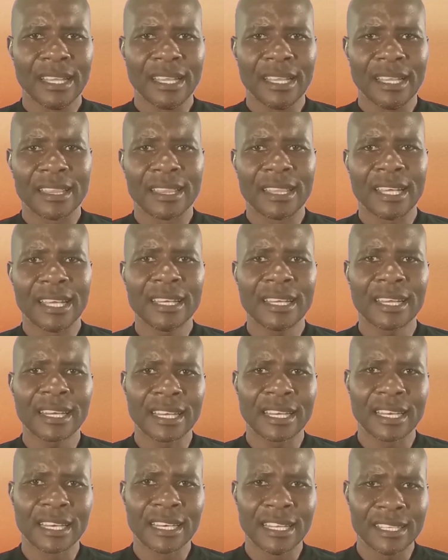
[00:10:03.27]
Then
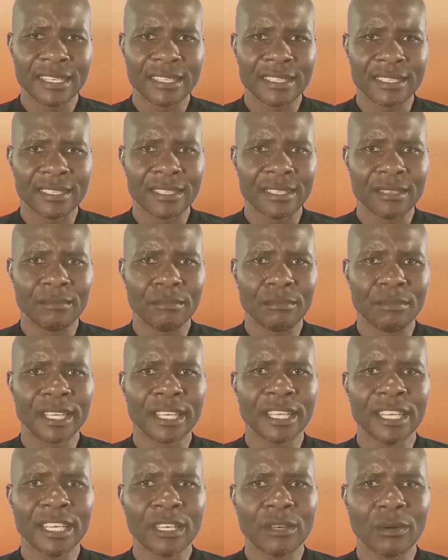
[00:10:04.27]
released
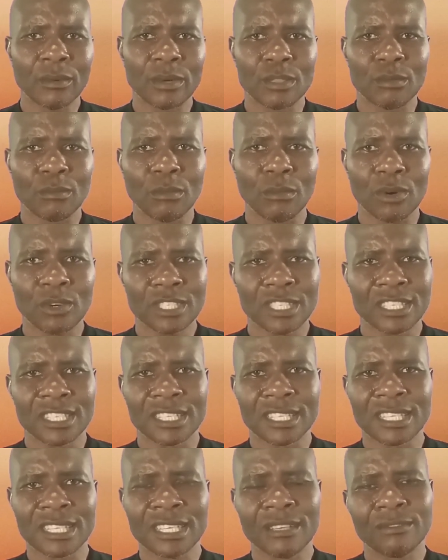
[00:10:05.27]
beginning with most
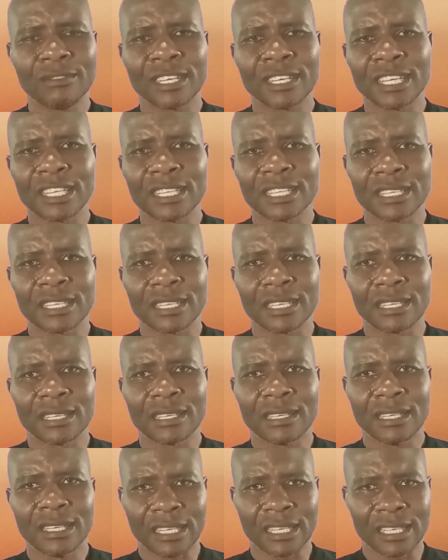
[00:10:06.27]
significant
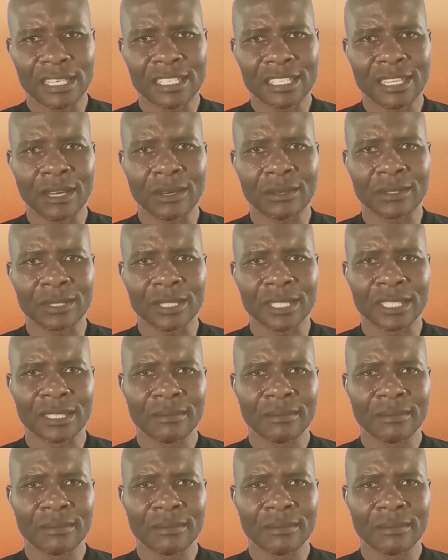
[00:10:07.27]
result.